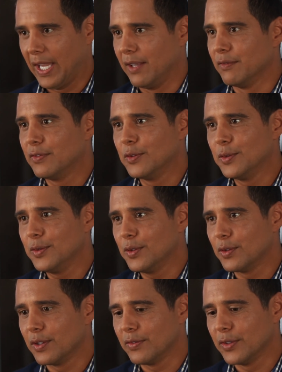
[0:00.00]
painful,
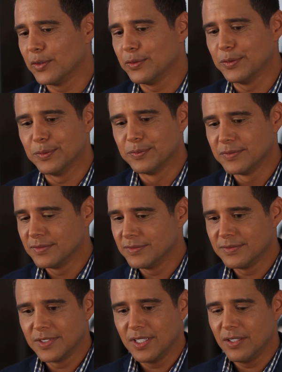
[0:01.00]
or if
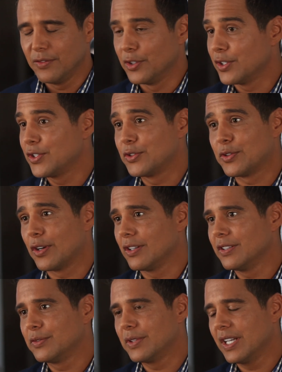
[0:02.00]
you're
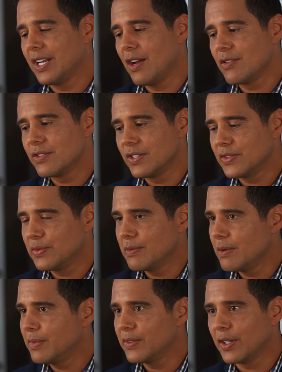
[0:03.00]
struggling right now, just
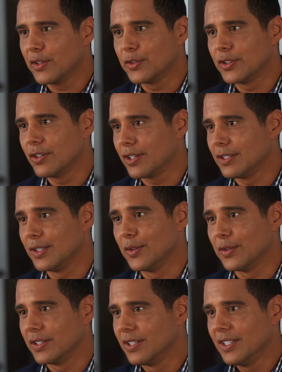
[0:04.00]
remember that you're not
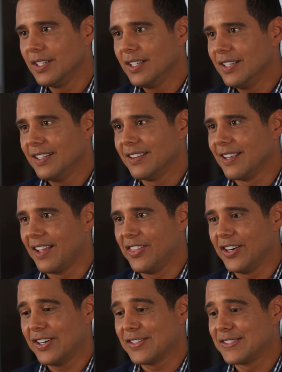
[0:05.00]
alone,
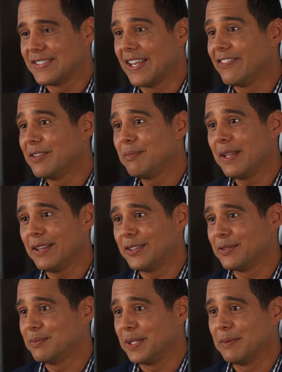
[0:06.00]
that there are 7
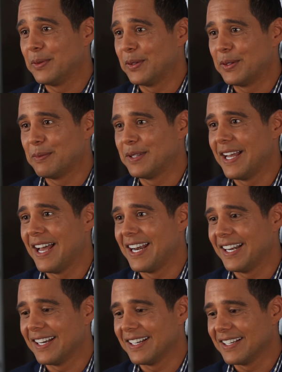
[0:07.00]
billion people on the
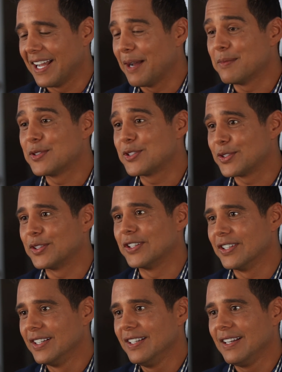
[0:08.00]
planet, and I'm
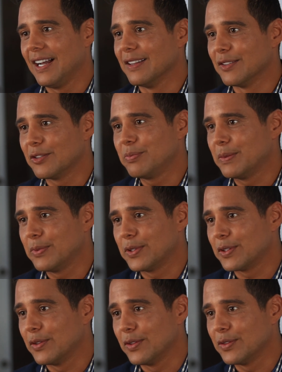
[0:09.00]
sure a lot of people
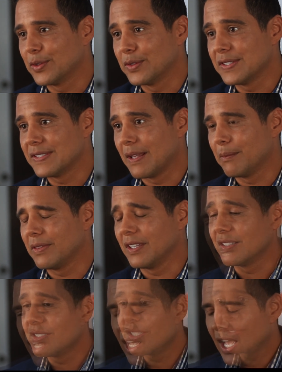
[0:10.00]
are going through the same
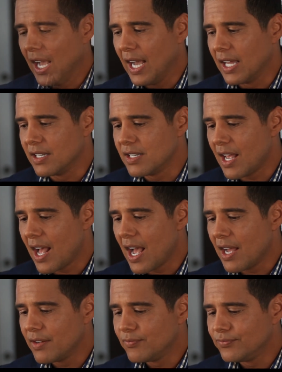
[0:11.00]
thing.
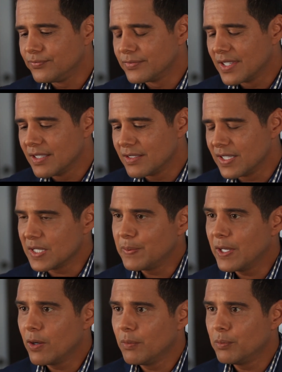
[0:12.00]
Just
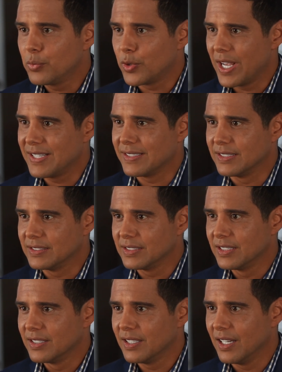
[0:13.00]
become
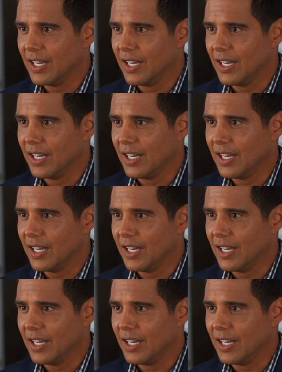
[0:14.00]
present.